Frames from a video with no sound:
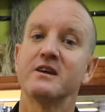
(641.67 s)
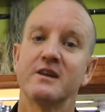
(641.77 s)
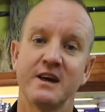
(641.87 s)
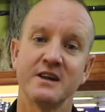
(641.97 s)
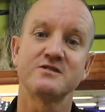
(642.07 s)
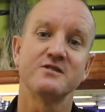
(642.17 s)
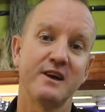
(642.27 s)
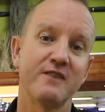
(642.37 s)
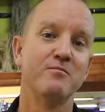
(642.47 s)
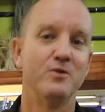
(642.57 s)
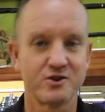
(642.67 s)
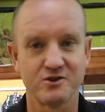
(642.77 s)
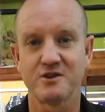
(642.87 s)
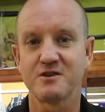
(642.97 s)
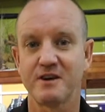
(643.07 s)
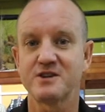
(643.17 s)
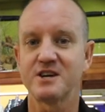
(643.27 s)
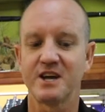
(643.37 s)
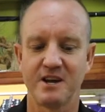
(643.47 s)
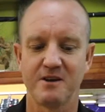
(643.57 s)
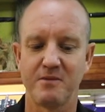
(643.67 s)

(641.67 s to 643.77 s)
hence you'll have more chance of actually getting a